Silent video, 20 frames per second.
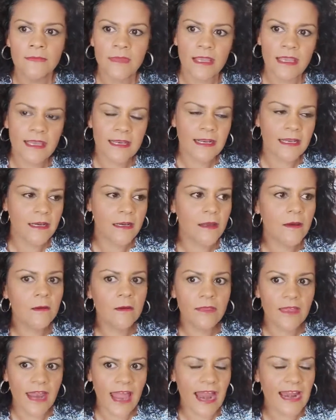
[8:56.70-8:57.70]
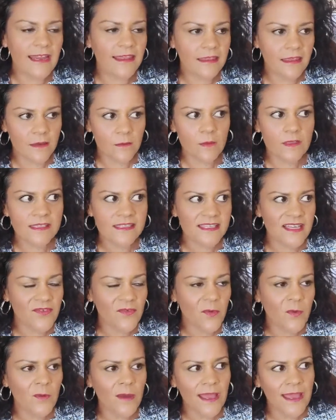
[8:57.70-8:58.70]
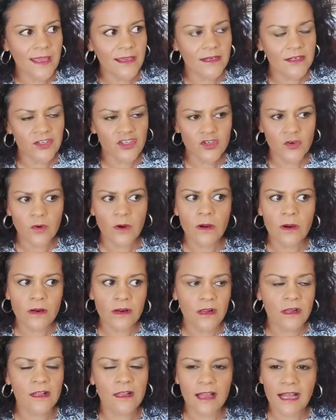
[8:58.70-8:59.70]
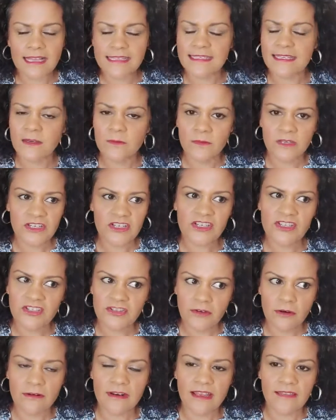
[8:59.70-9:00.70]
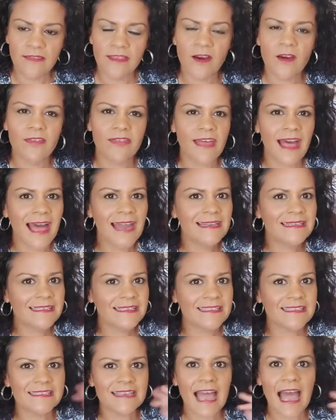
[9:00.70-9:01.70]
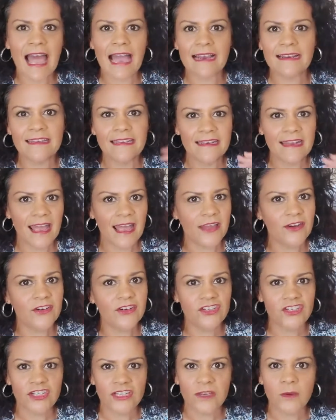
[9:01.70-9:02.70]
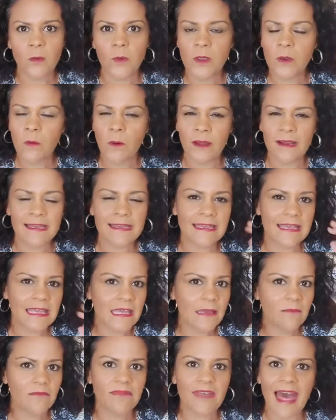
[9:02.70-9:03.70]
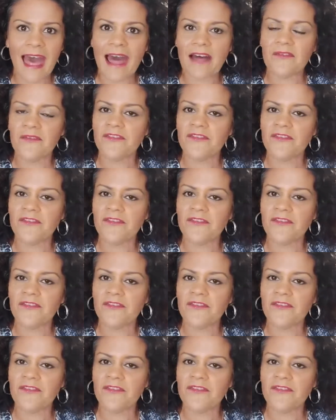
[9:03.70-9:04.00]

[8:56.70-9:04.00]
And I know that anything we stuff away in a drawer, in a closet, and we just throw it in there, that is stagnant energy. We want to keep that